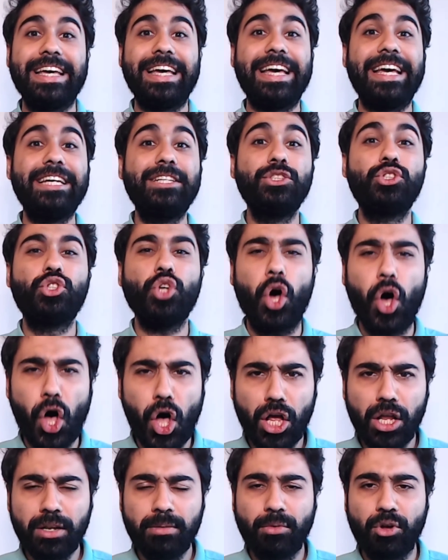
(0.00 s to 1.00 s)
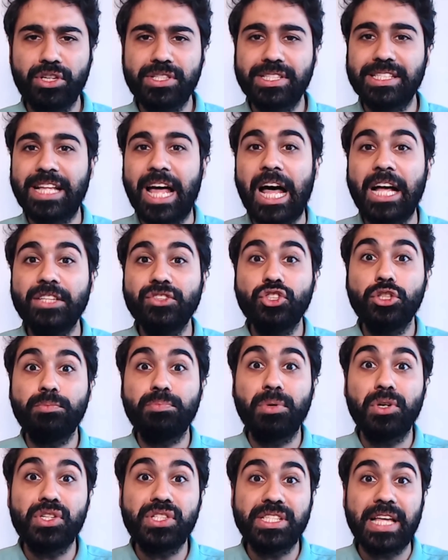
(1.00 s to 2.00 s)
into almost
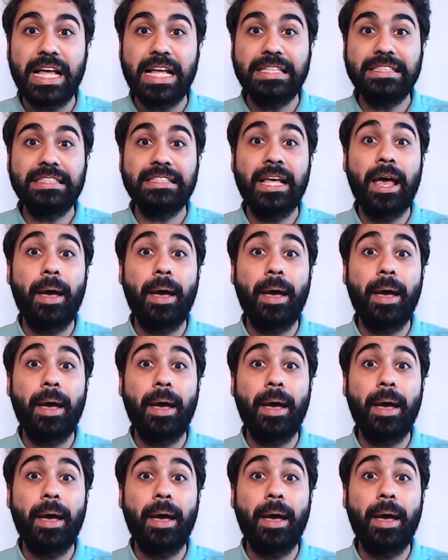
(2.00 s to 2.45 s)
100%